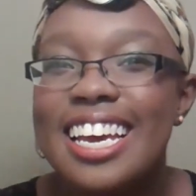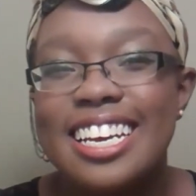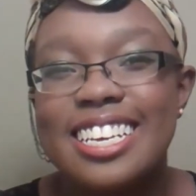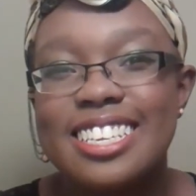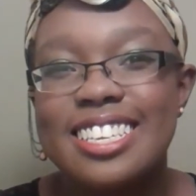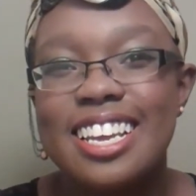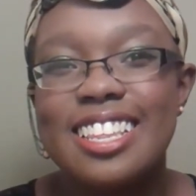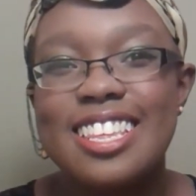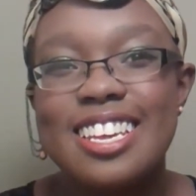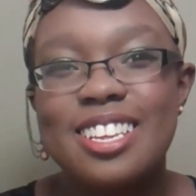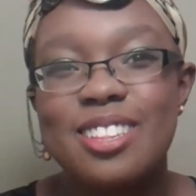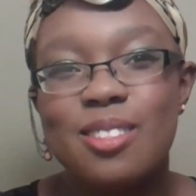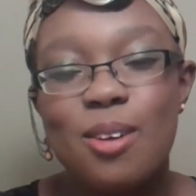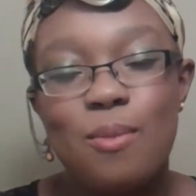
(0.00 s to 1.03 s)
Because I
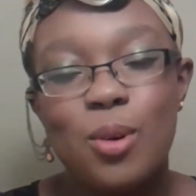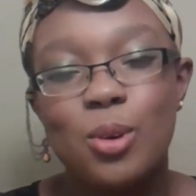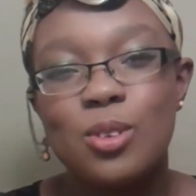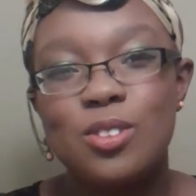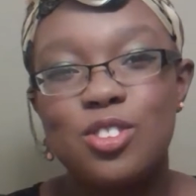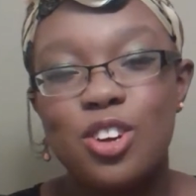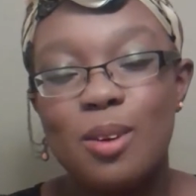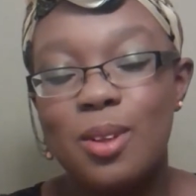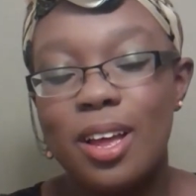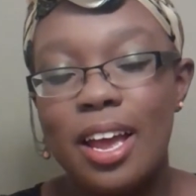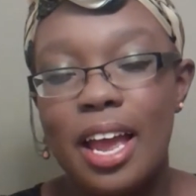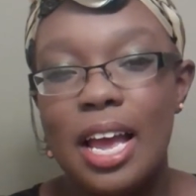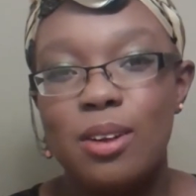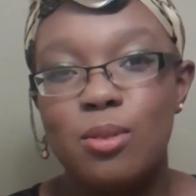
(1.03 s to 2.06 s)
think the most trouble
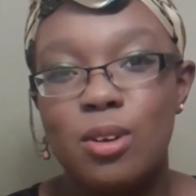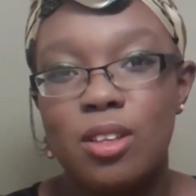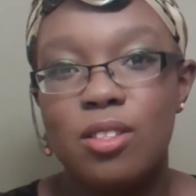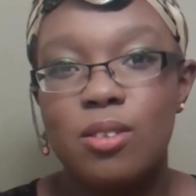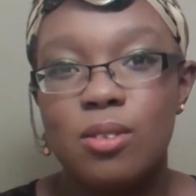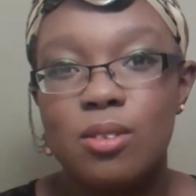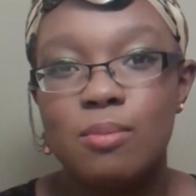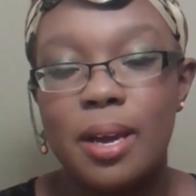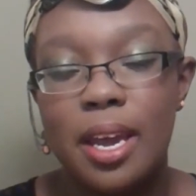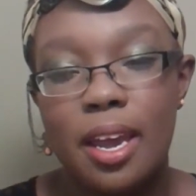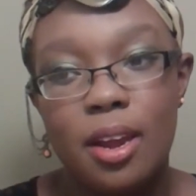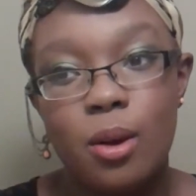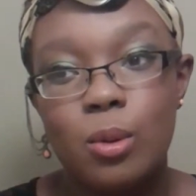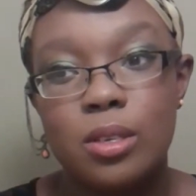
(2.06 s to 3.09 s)
I had with my
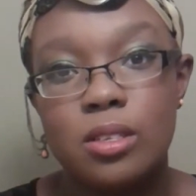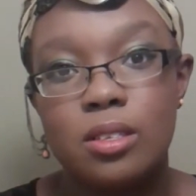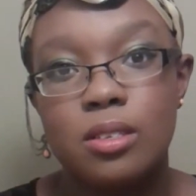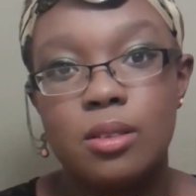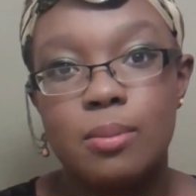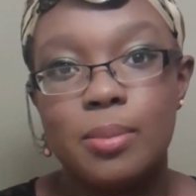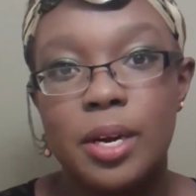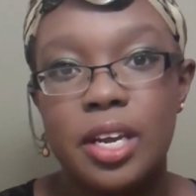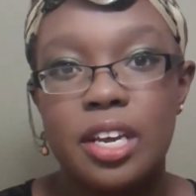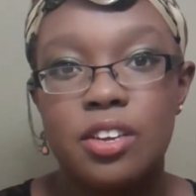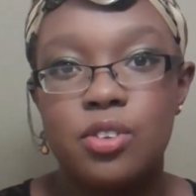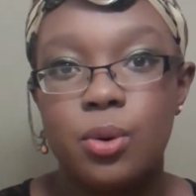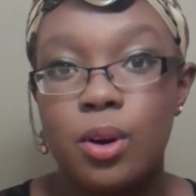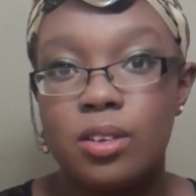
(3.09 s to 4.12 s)
hair was the
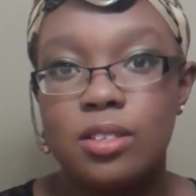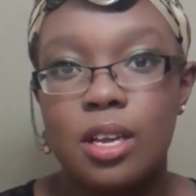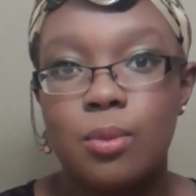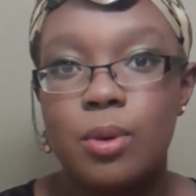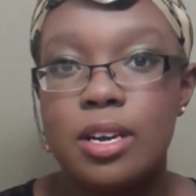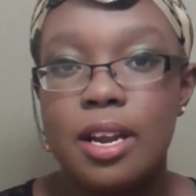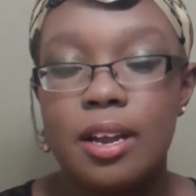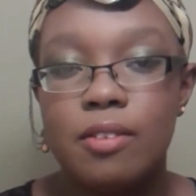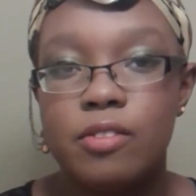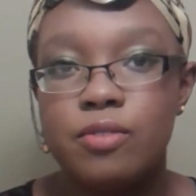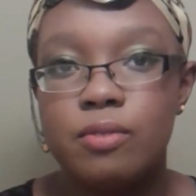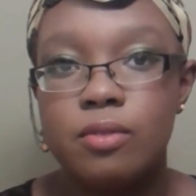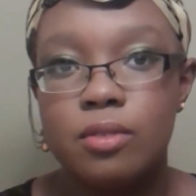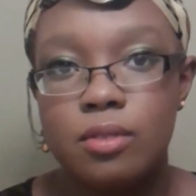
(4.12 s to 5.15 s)
breakage, or else I wouldn't have
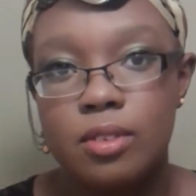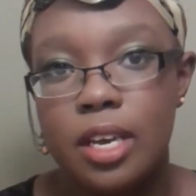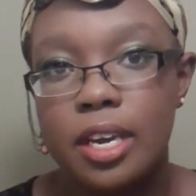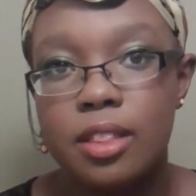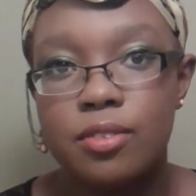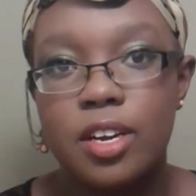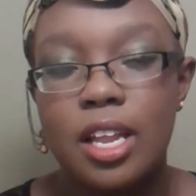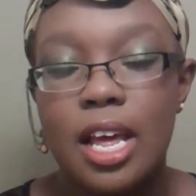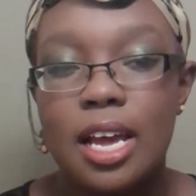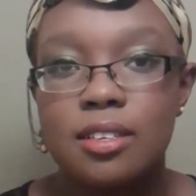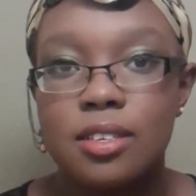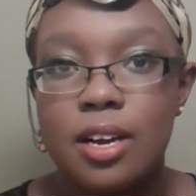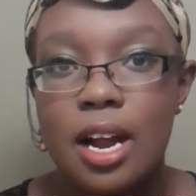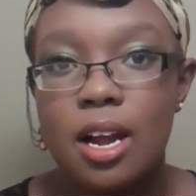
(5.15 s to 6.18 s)
taken the
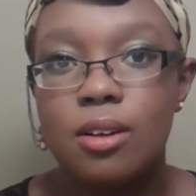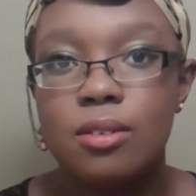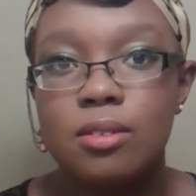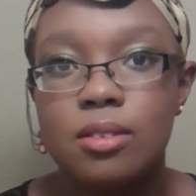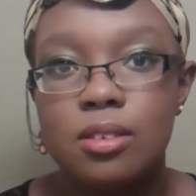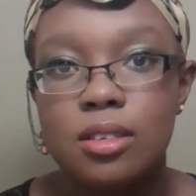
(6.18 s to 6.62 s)
relaxer out.